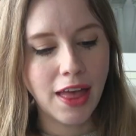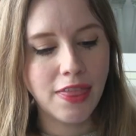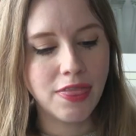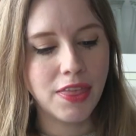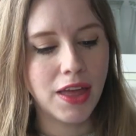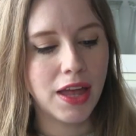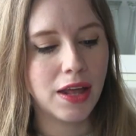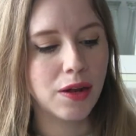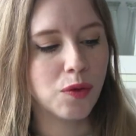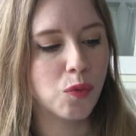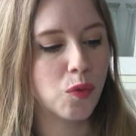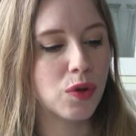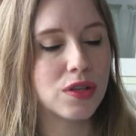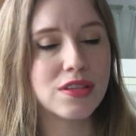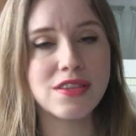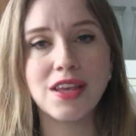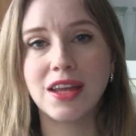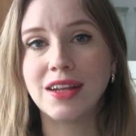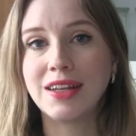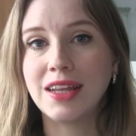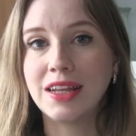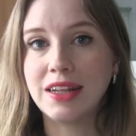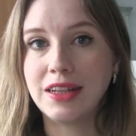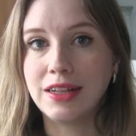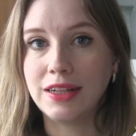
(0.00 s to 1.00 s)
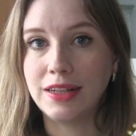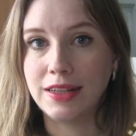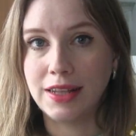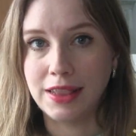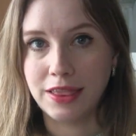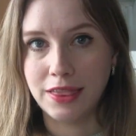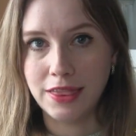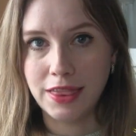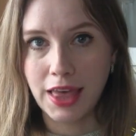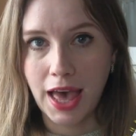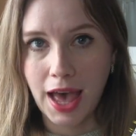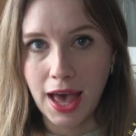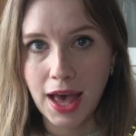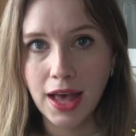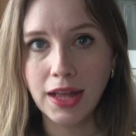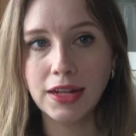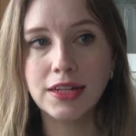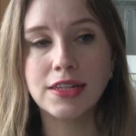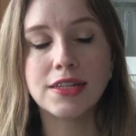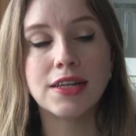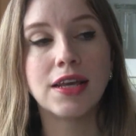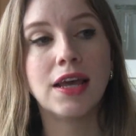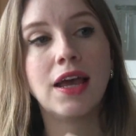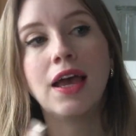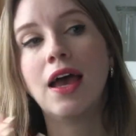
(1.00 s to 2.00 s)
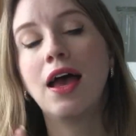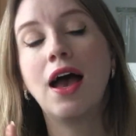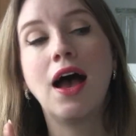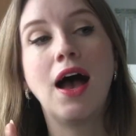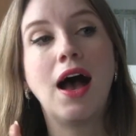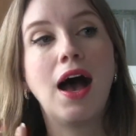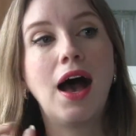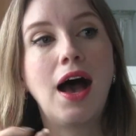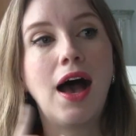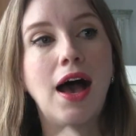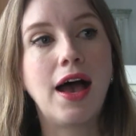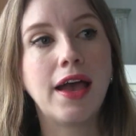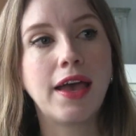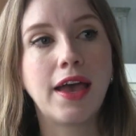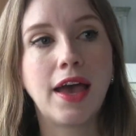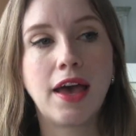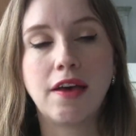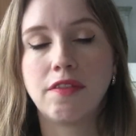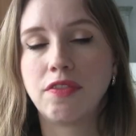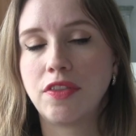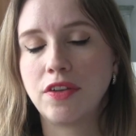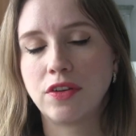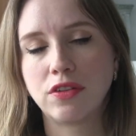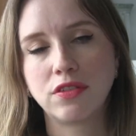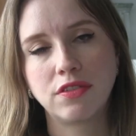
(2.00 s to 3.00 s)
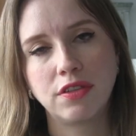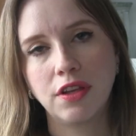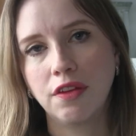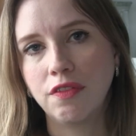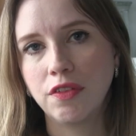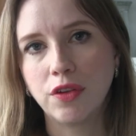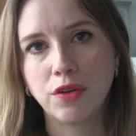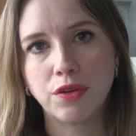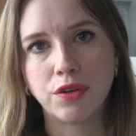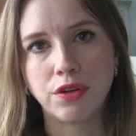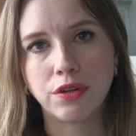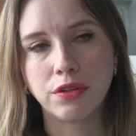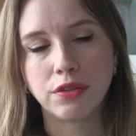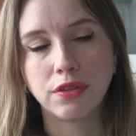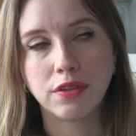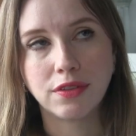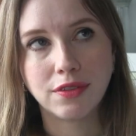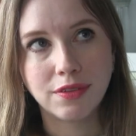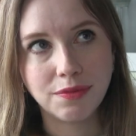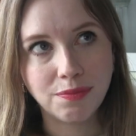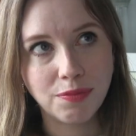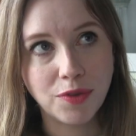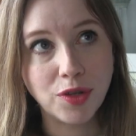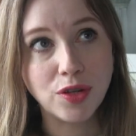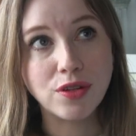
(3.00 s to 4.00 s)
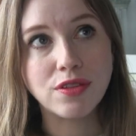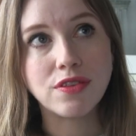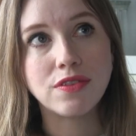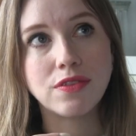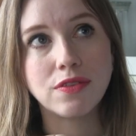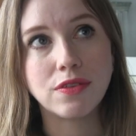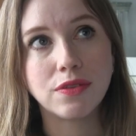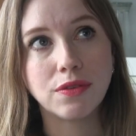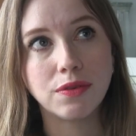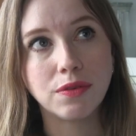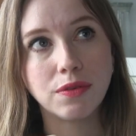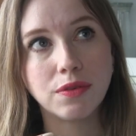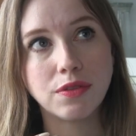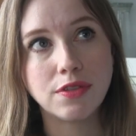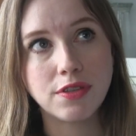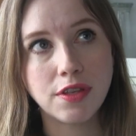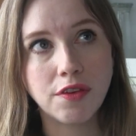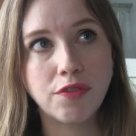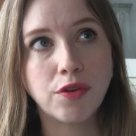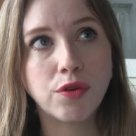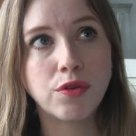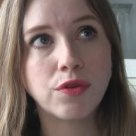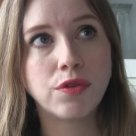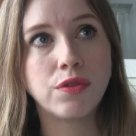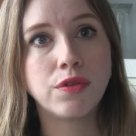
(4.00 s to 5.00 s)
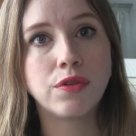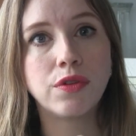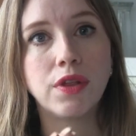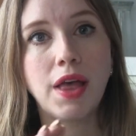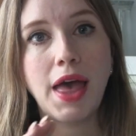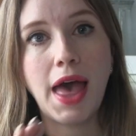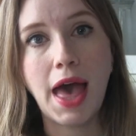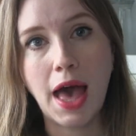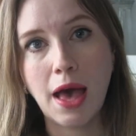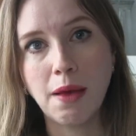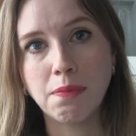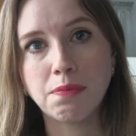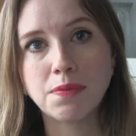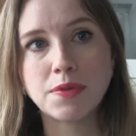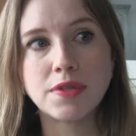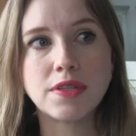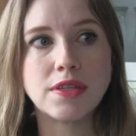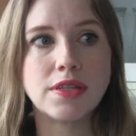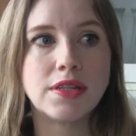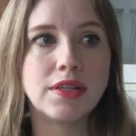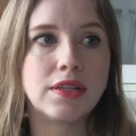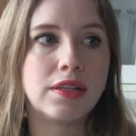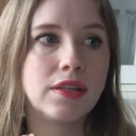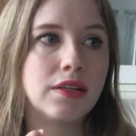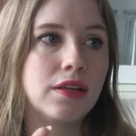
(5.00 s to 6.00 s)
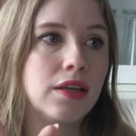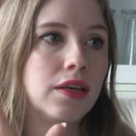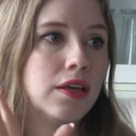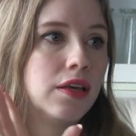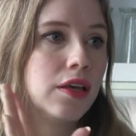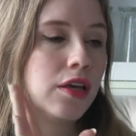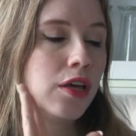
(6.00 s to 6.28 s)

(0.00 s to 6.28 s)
And then once I did that, there's several apps and